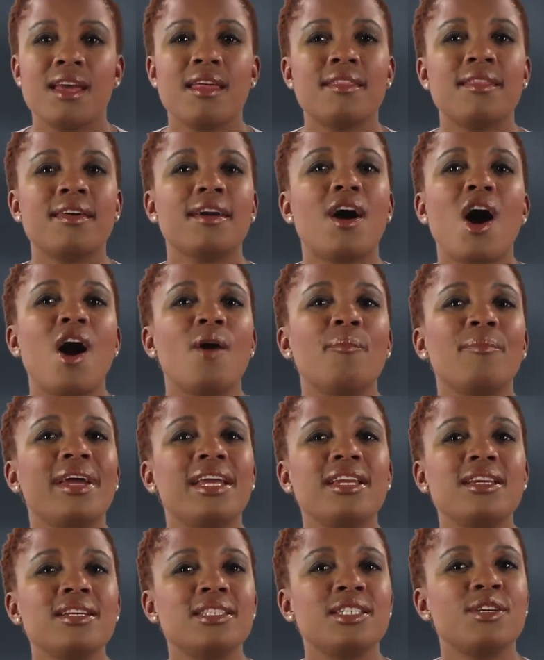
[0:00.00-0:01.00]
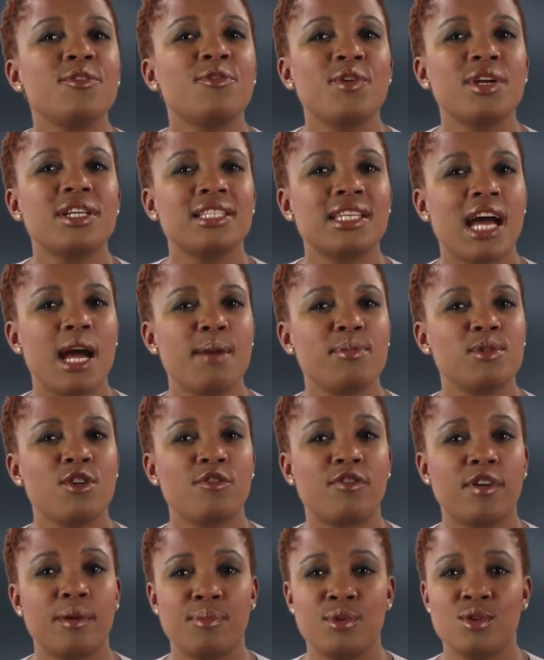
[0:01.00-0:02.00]
There are many different types
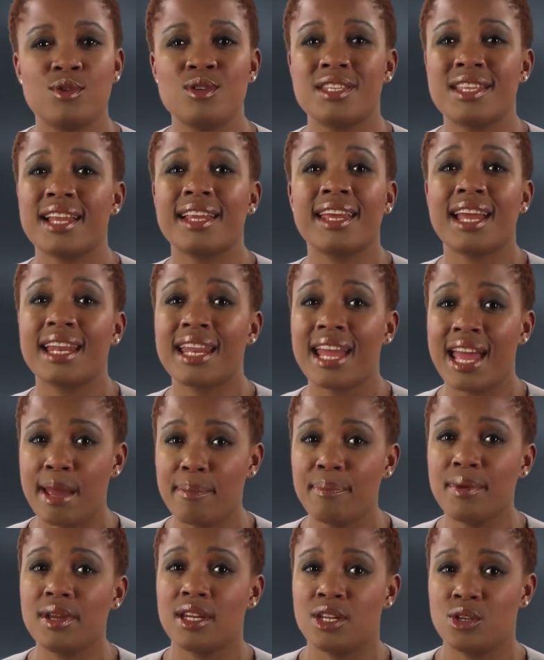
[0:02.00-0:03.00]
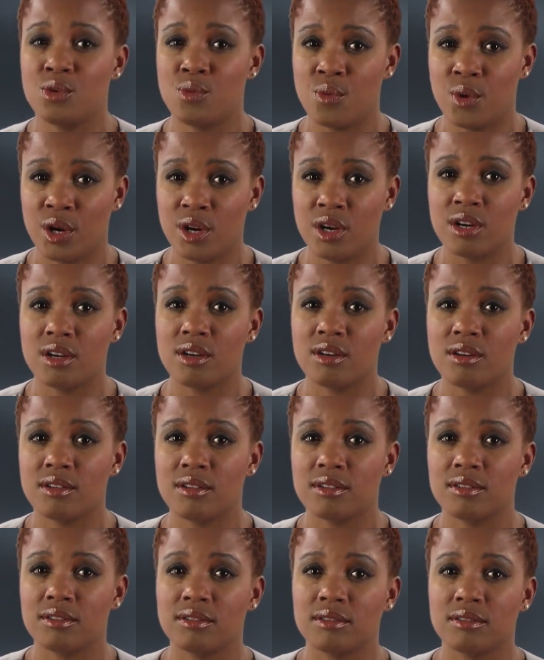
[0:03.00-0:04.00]
of abuse that can happen at work.
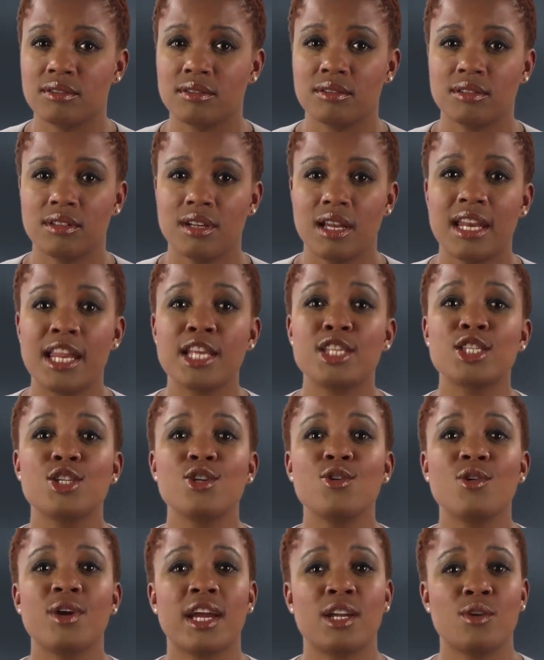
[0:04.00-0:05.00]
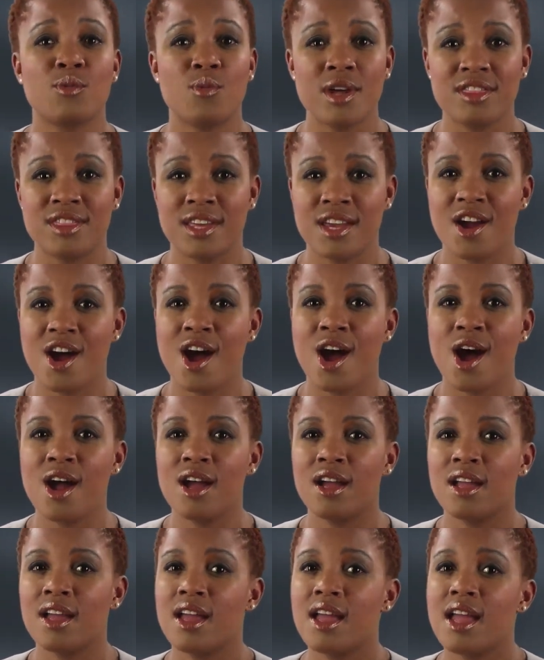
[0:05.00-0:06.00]
Let's look at what they
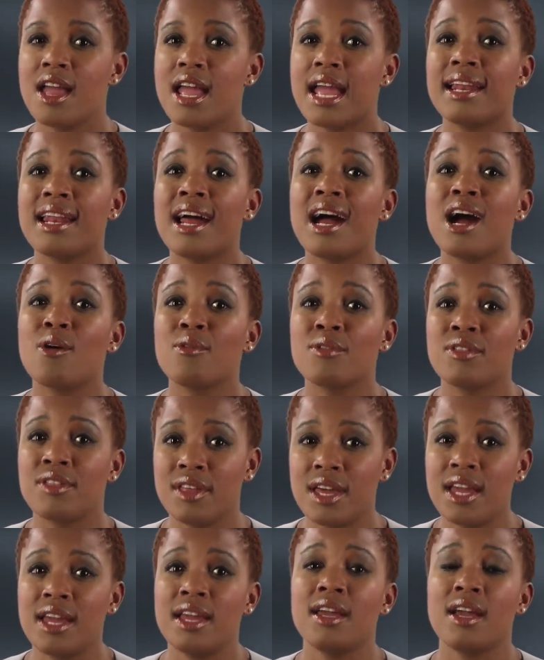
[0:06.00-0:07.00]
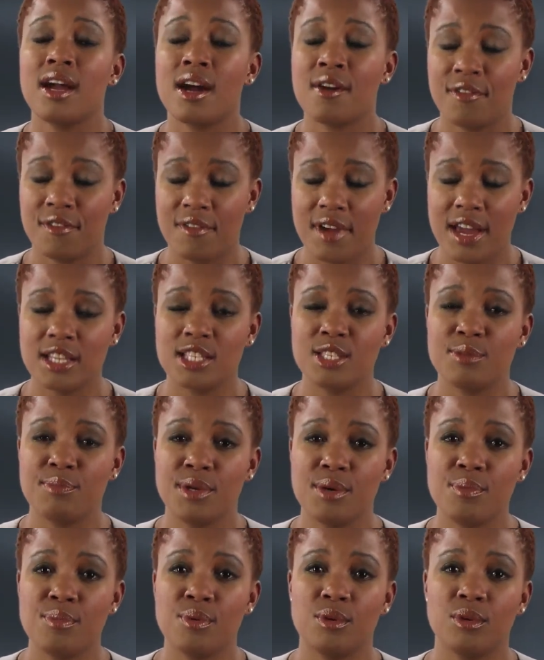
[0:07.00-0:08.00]
are and how they affect
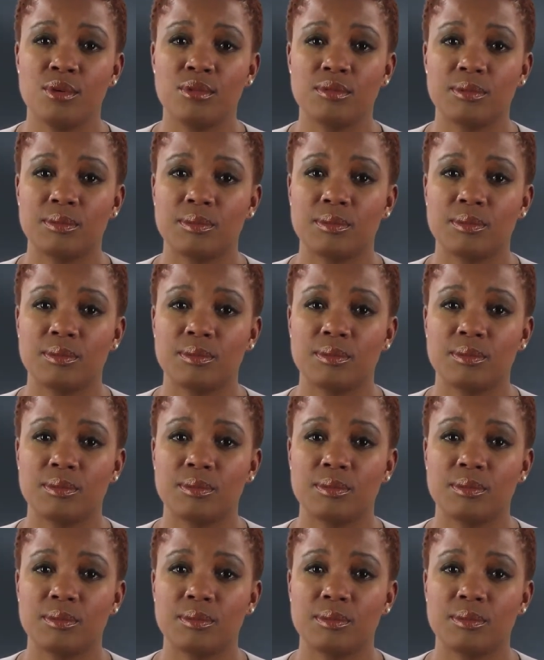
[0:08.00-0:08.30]
people.